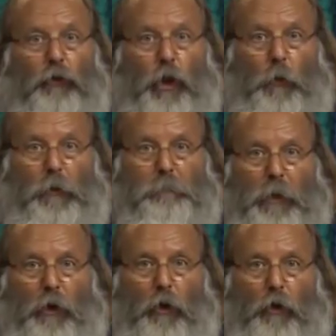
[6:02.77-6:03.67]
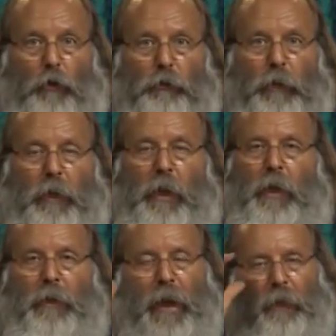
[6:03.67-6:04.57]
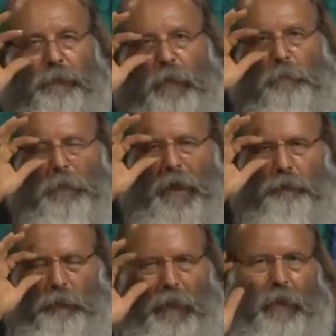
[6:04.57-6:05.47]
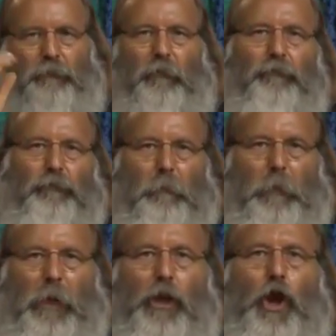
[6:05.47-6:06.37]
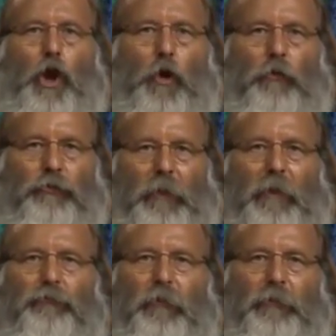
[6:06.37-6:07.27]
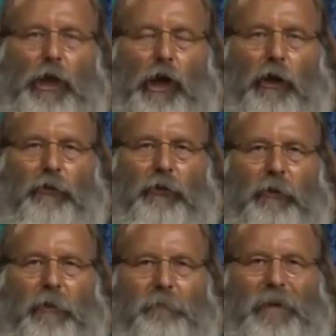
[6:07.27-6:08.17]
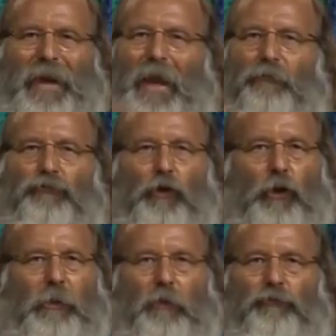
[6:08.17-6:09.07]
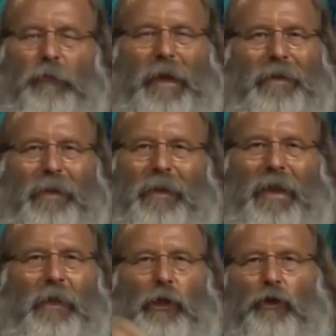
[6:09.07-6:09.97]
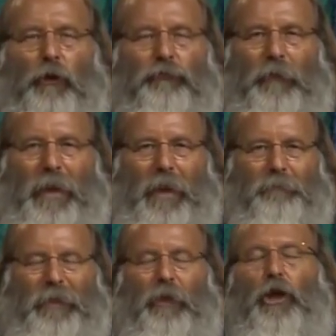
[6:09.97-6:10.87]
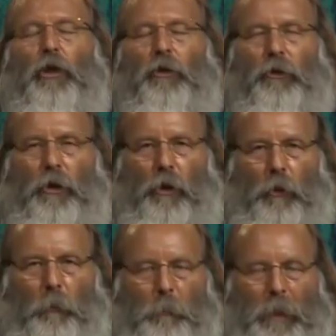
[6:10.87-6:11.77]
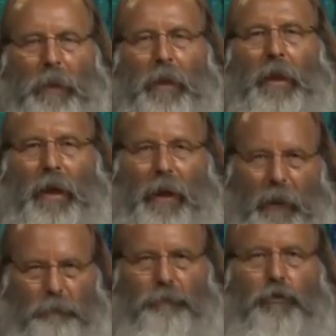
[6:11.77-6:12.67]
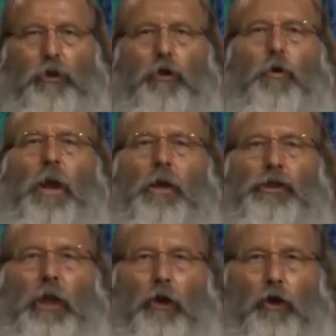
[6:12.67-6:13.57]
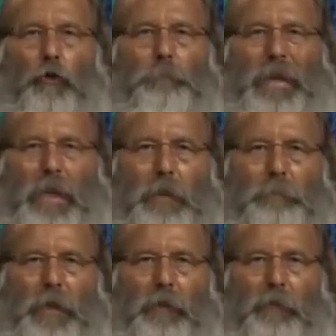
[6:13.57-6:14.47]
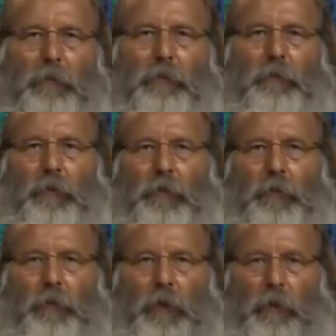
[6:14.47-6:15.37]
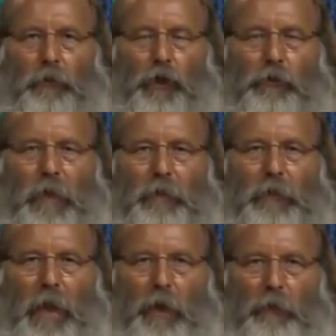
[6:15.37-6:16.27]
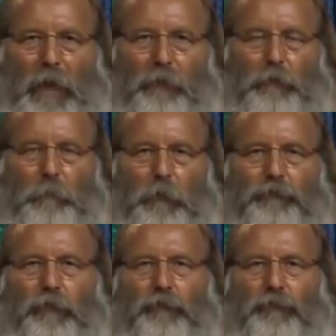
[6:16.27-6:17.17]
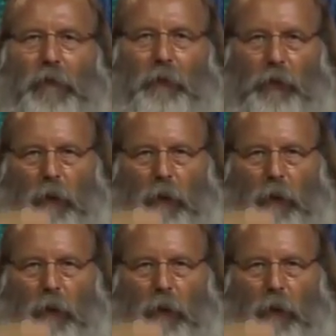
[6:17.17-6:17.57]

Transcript: Lo and behold, not the imagination of somebody who thinks that the Ark of the Covenant has to look exactly like it looks in heaven. No, it has 2 cherubim looking down at the mercy seat.